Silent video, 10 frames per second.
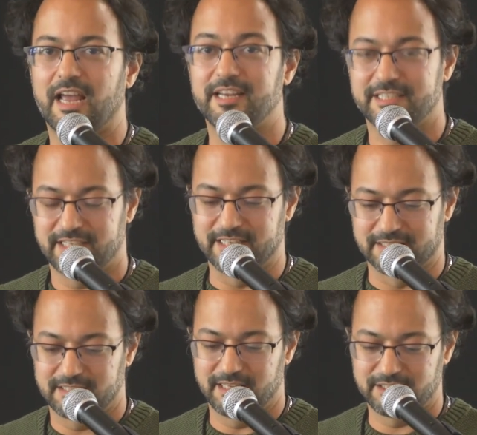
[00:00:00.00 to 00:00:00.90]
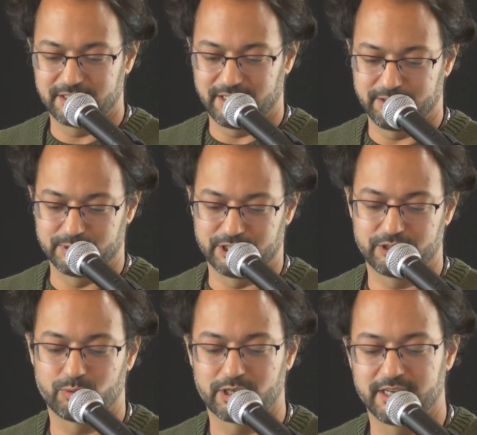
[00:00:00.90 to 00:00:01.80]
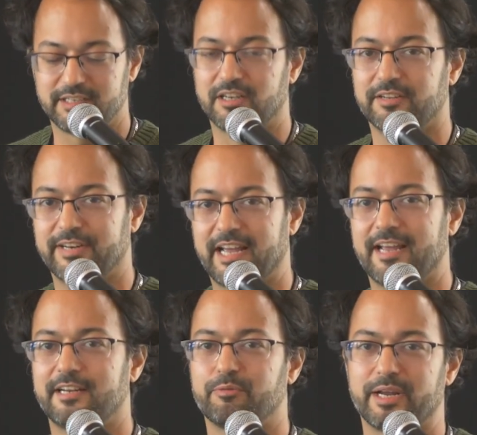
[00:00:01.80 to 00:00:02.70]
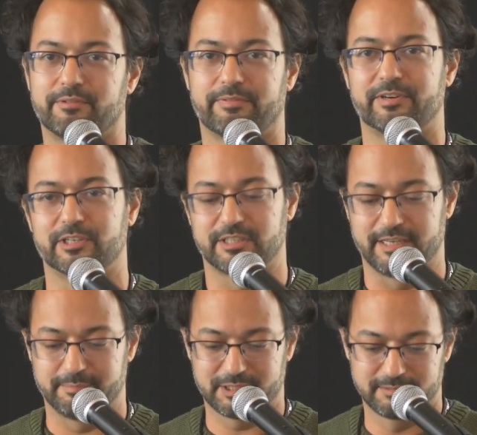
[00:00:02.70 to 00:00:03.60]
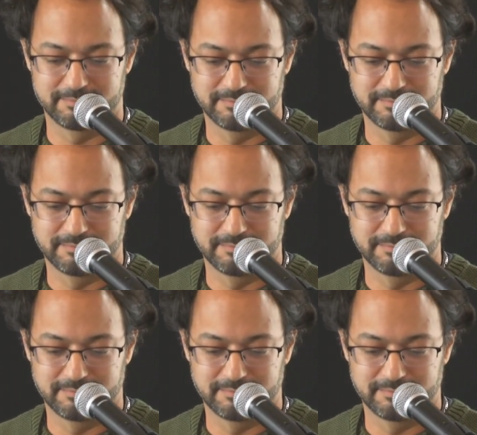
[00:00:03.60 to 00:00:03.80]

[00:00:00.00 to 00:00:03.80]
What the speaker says: And yes, it is. It's a linguistic shortcut and often a handy way to refer to teams.